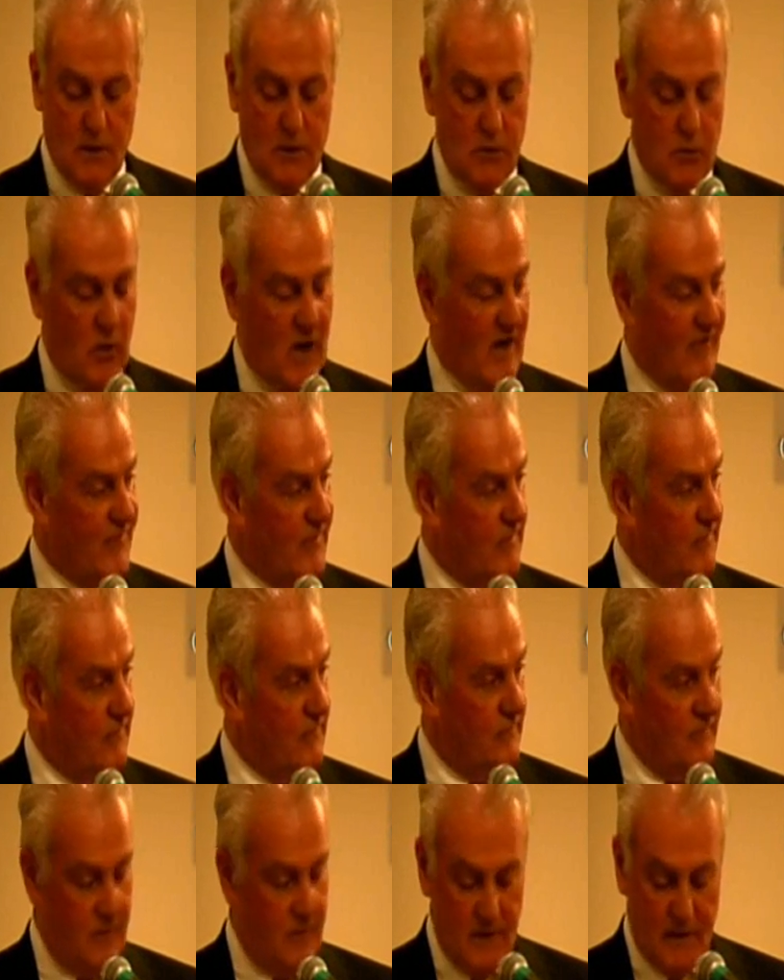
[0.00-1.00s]
You have to
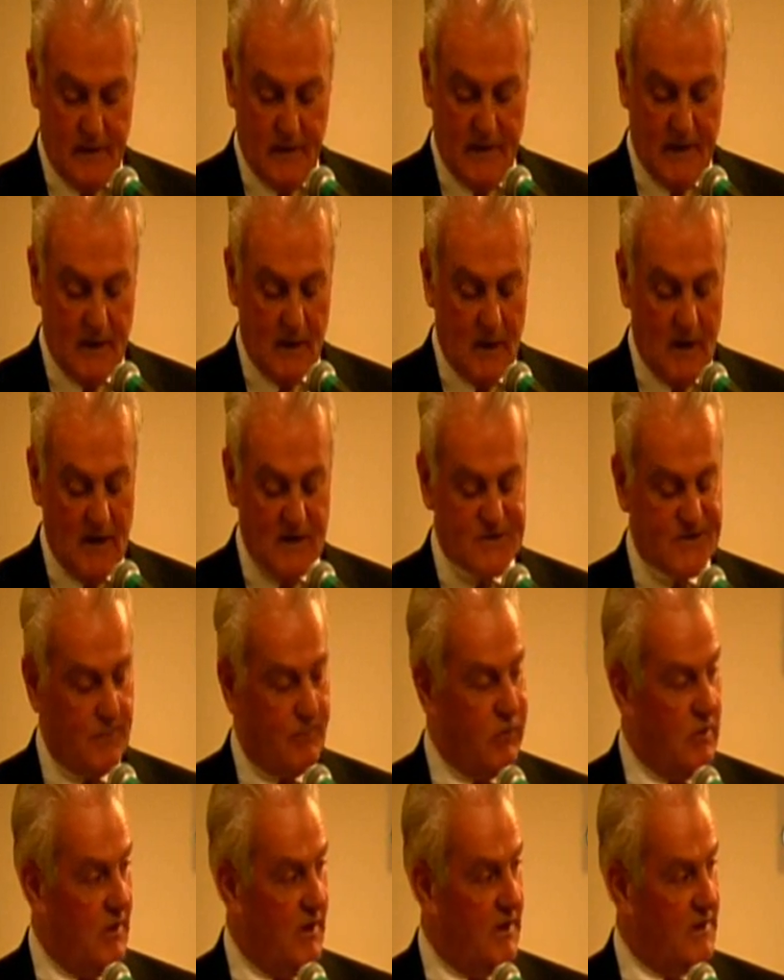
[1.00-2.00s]
analyze the
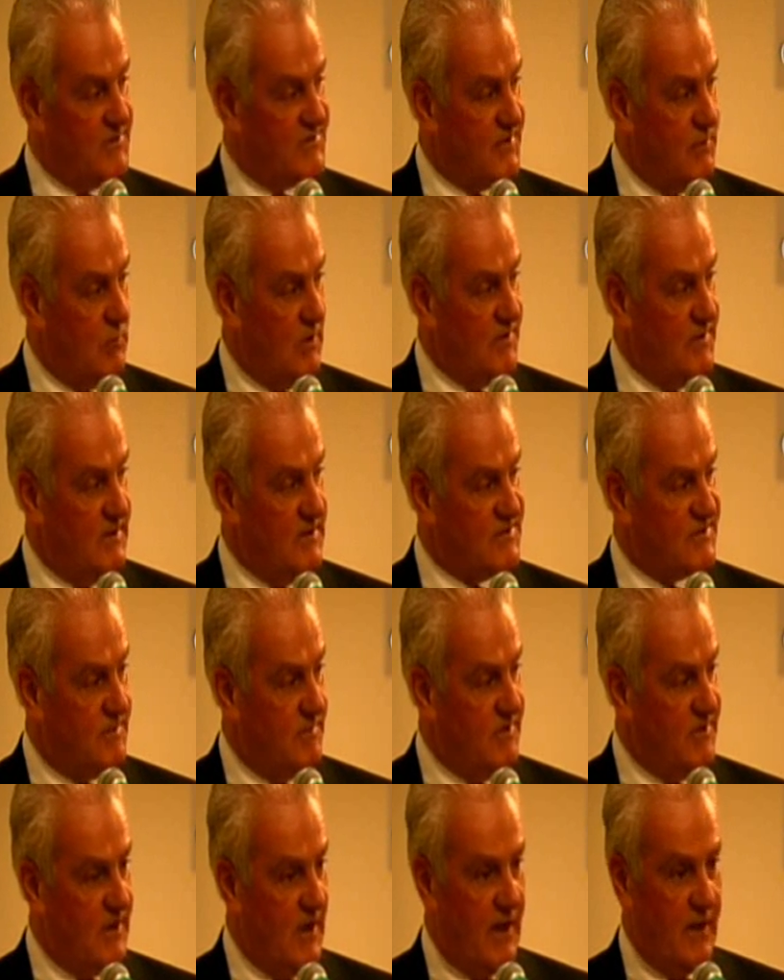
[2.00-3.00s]
plan and see what needs to
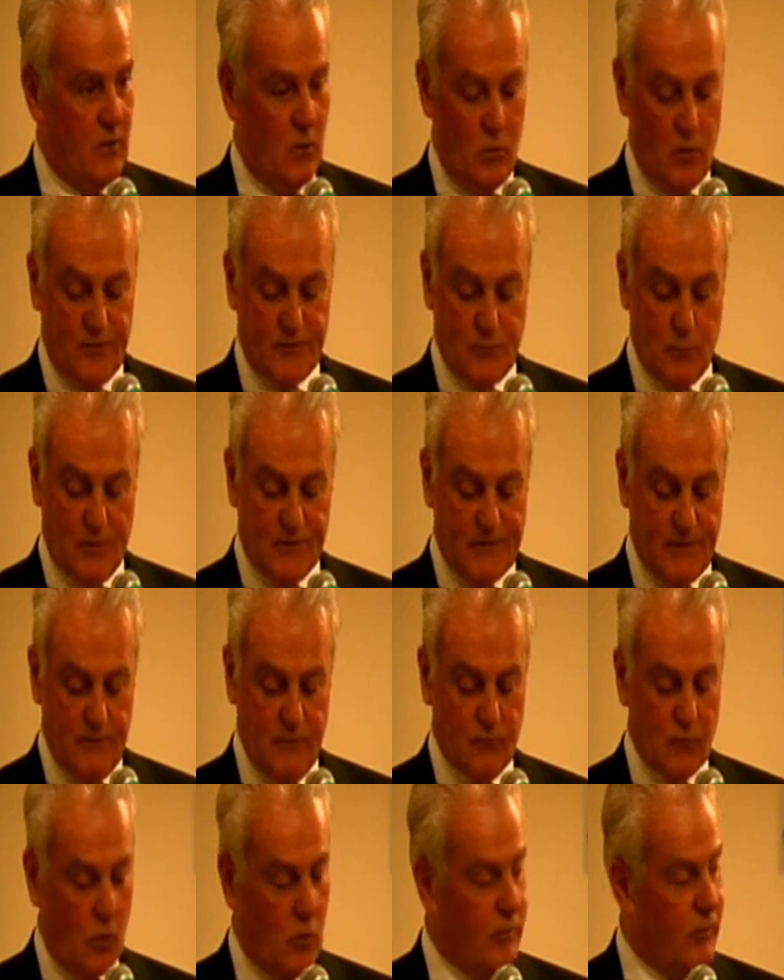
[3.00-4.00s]
be done or what the
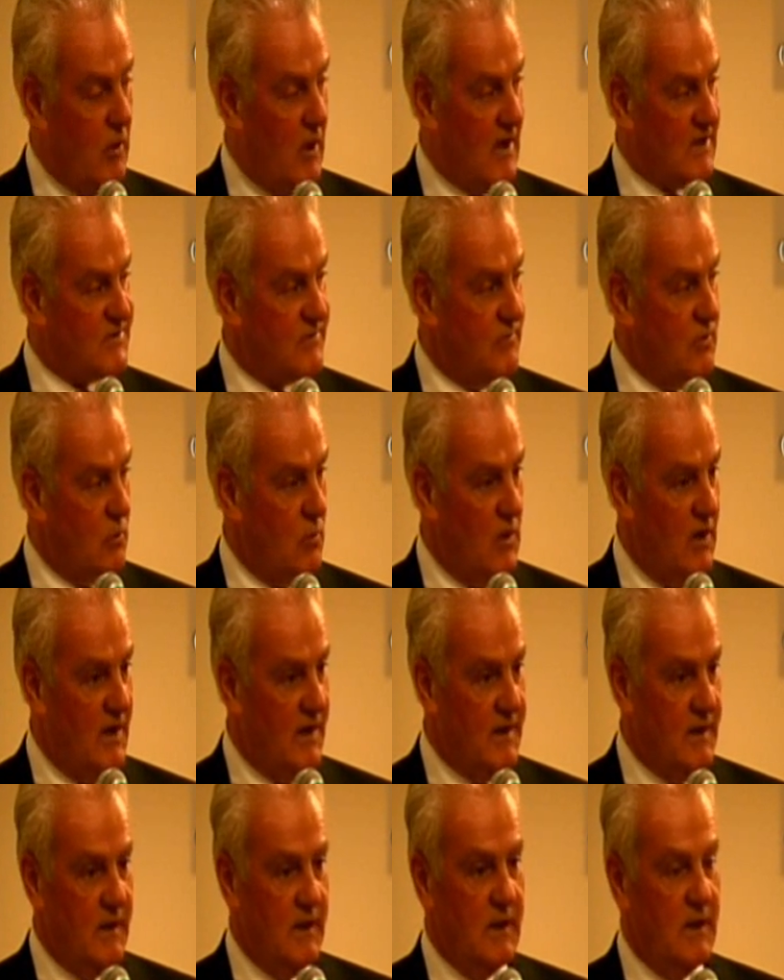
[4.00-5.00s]
roadblocks are in the
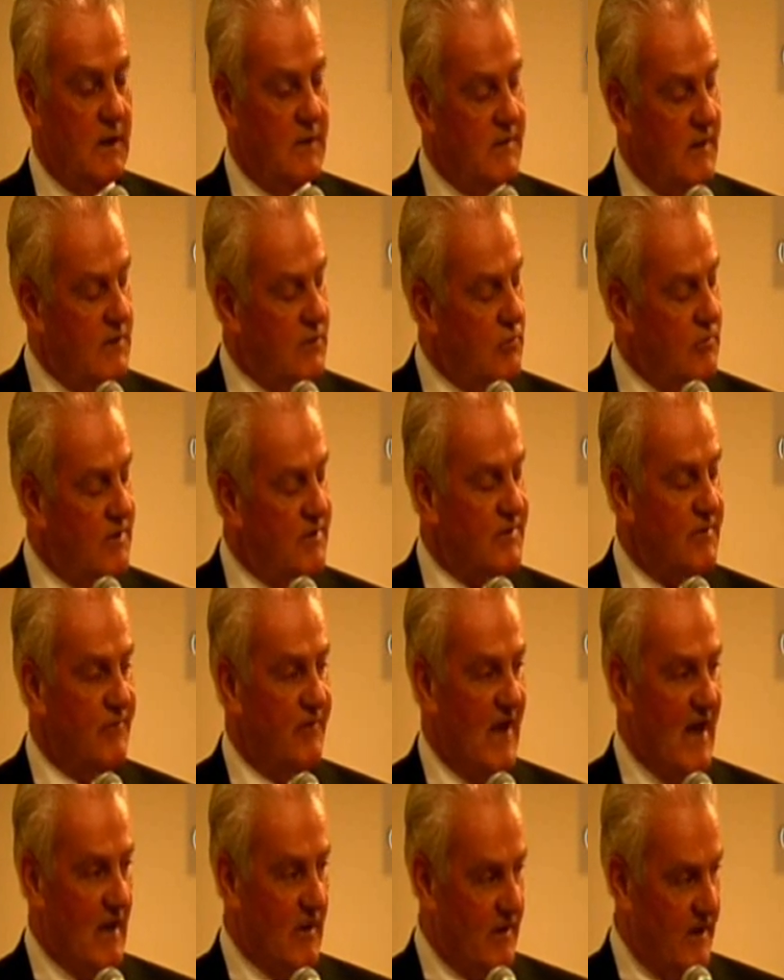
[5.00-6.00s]
way. Then you need to
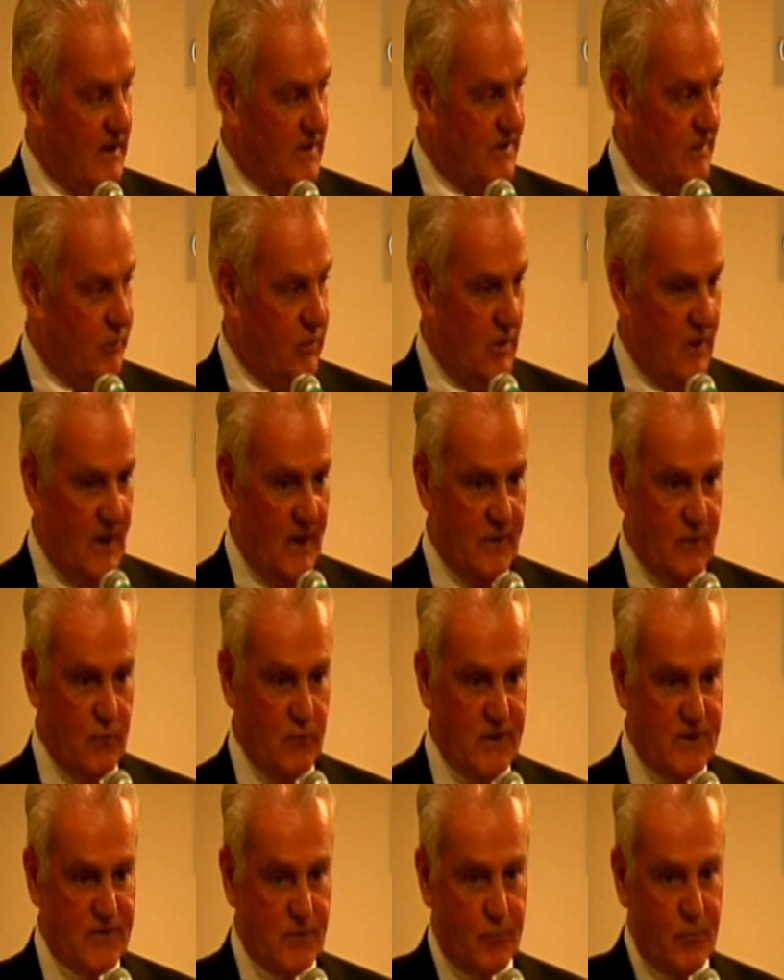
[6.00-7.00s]
validate the plan. You
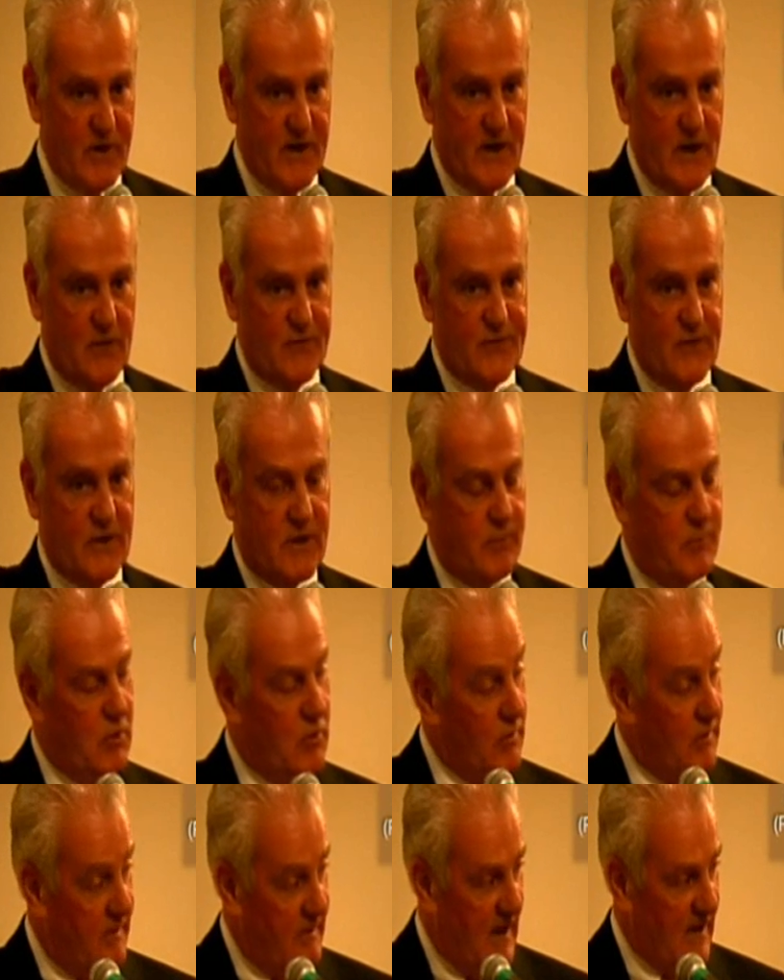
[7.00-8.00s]
need to bring it out to the
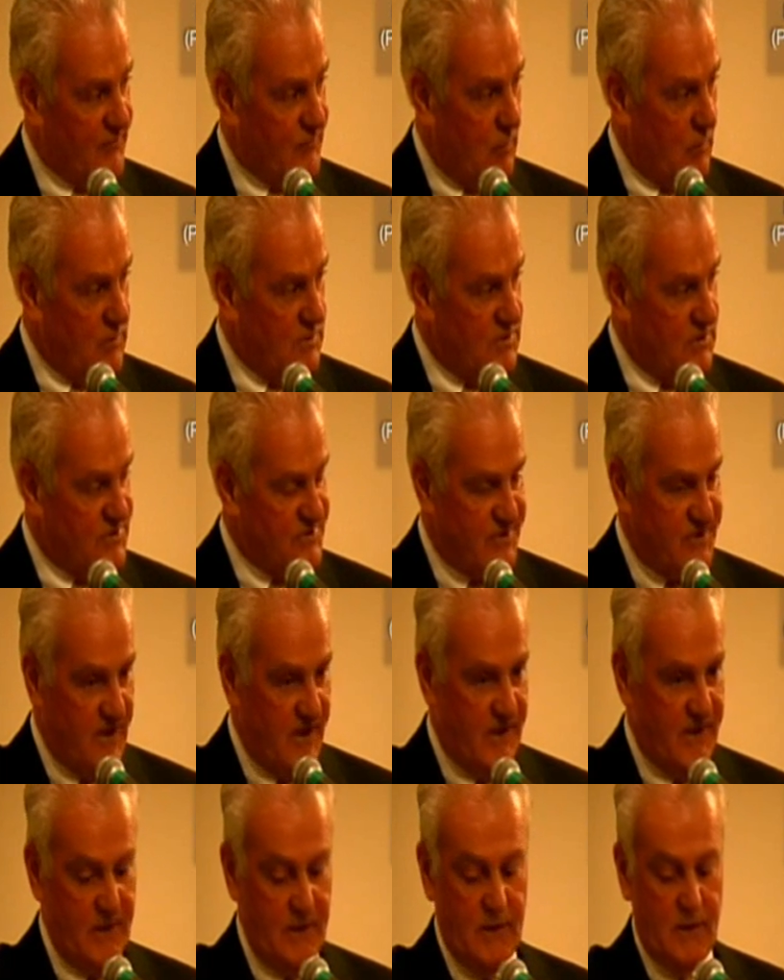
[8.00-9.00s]
community. That's what we just
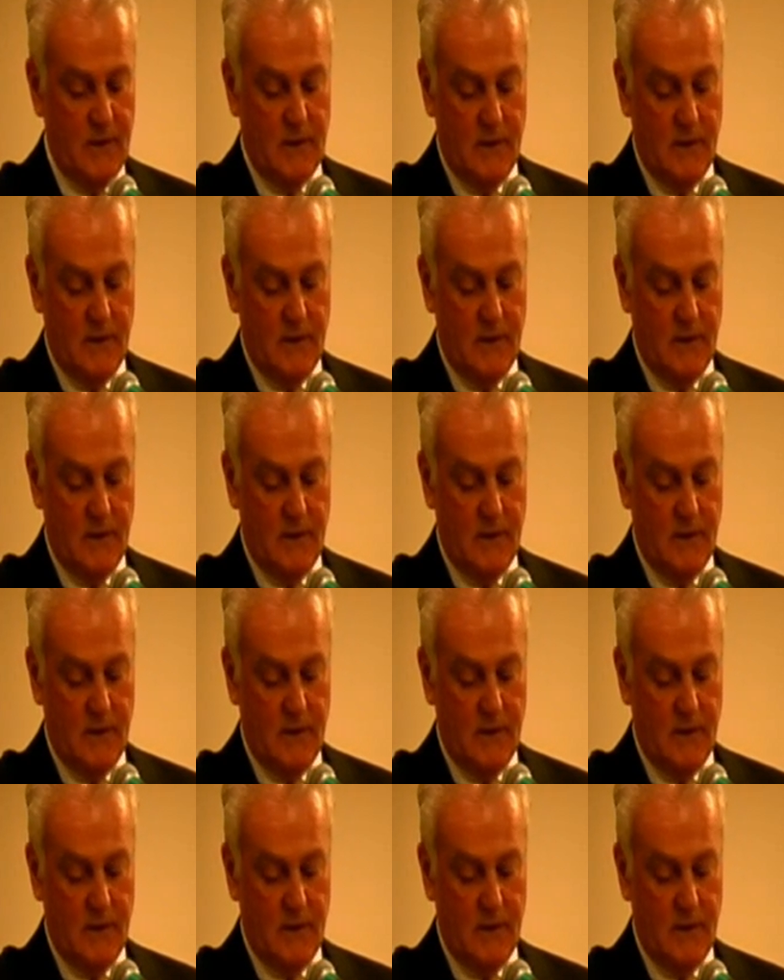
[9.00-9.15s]
did.